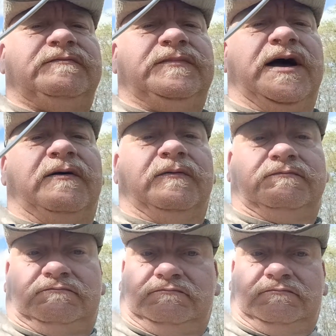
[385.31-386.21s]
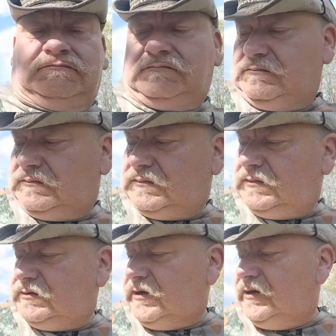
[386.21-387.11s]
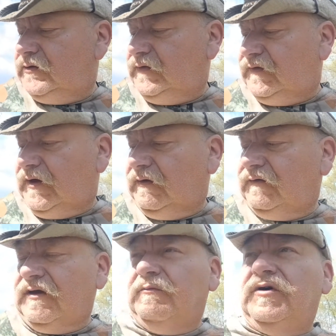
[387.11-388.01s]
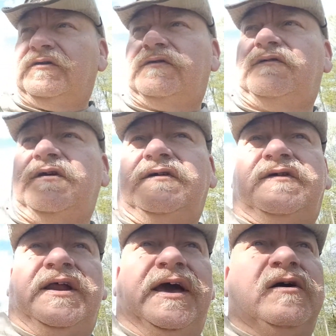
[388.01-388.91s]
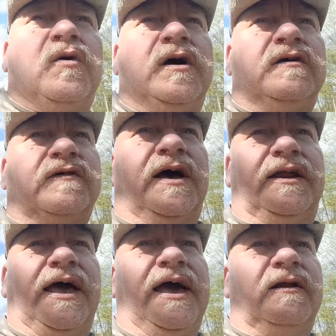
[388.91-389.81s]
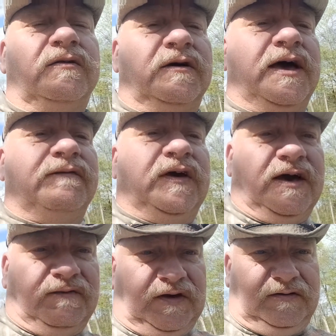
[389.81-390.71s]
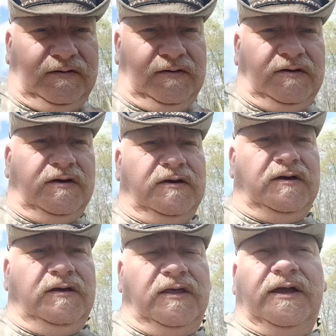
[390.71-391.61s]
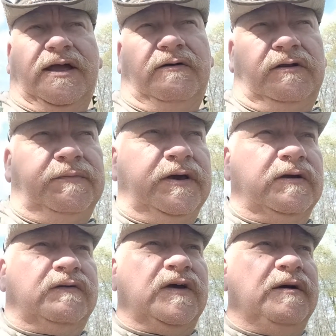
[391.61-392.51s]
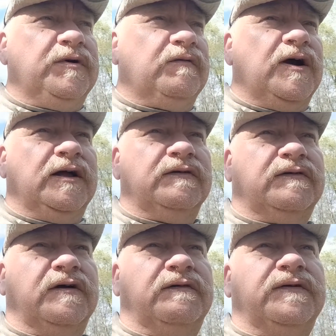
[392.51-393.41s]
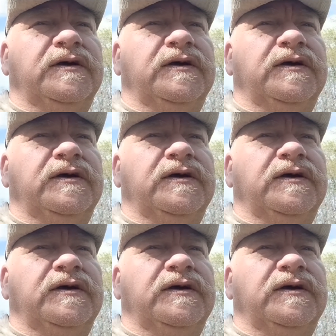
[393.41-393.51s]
Now, they do sell some with 6 and 8 coils on to handle the heavy. Like that would be your salmon rod and stuff.